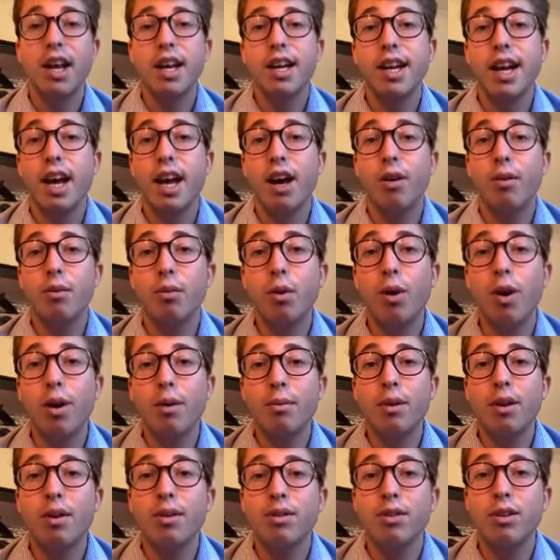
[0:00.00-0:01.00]
Now, what
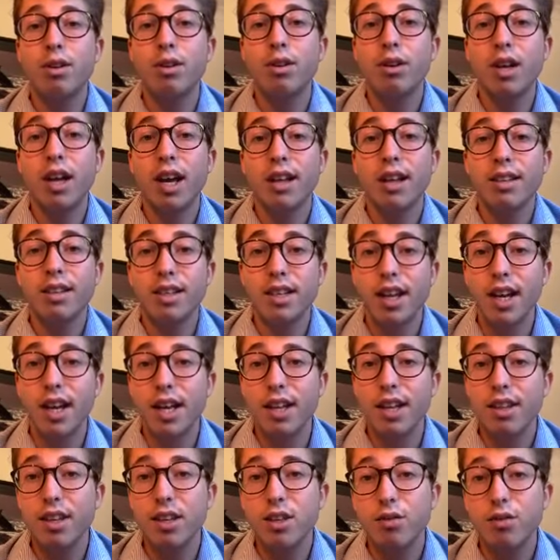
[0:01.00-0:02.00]
I'm going to look at today
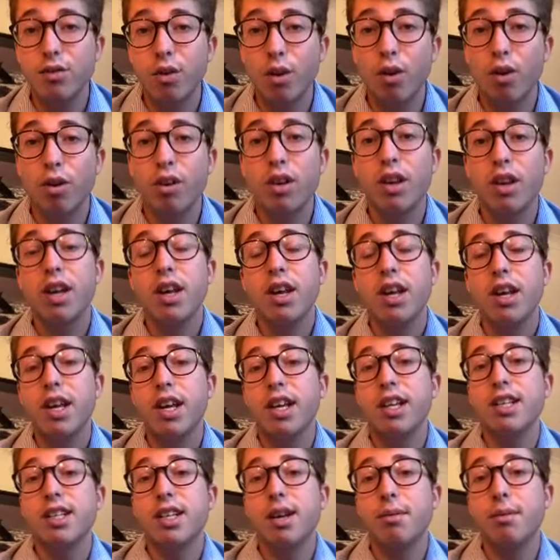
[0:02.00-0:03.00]
in this vlog
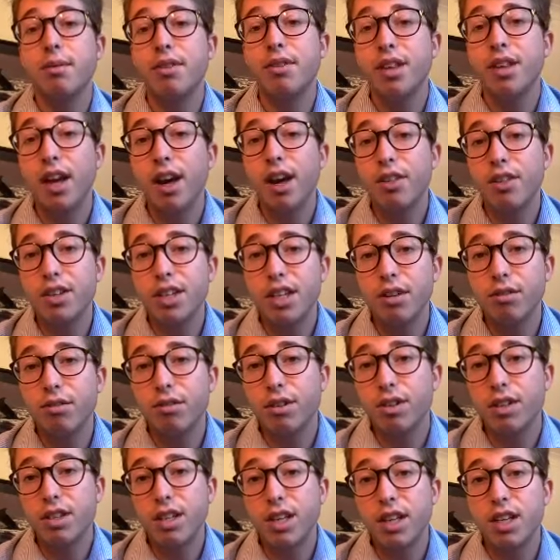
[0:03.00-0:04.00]
is some of the other
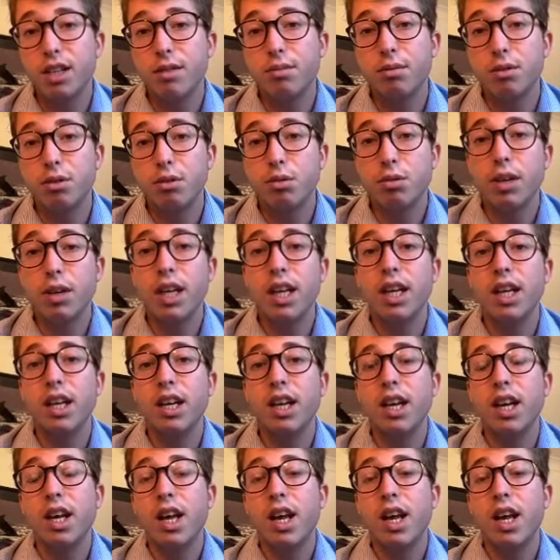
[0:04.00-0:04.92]
differences between